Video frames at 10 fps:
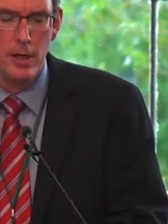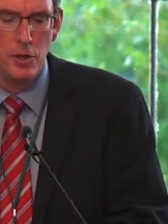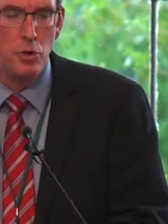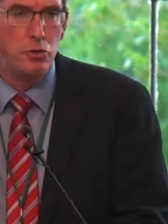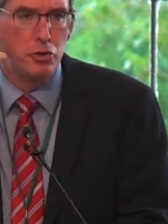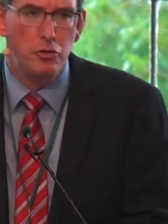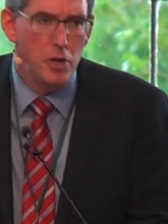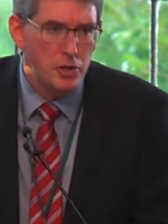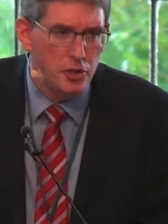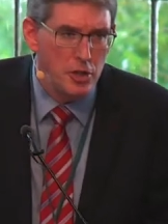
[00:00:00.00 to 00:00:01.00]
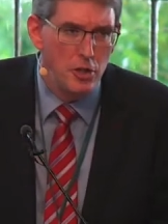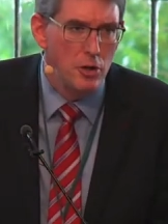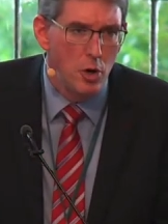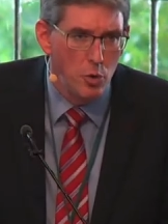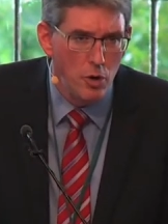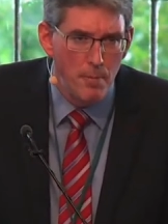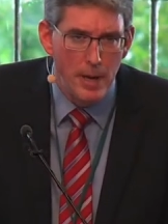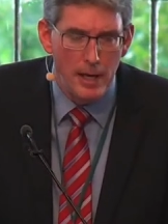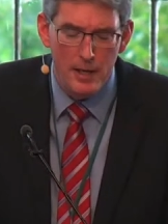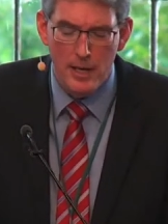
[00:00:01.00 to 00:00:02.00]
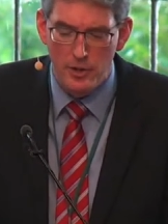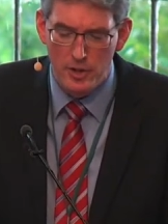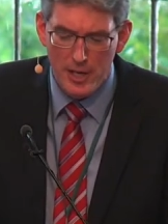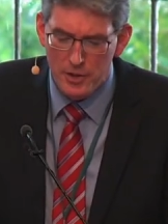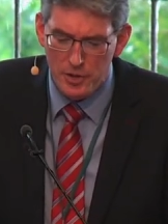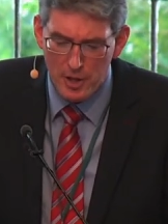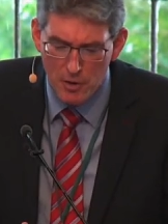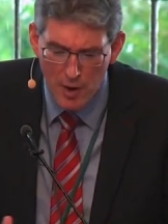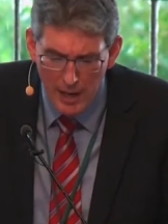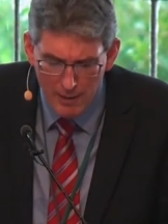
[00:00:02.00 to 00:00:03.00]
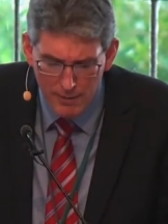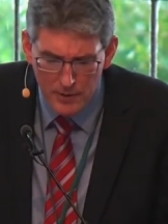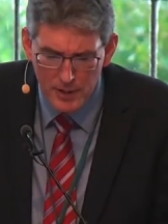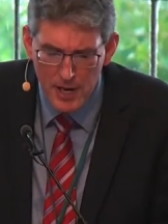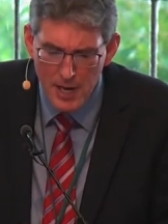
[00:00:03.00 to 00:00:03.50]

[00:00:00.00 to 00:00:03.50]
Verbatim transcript: Don't trust in your own abilities. That's irrelevant.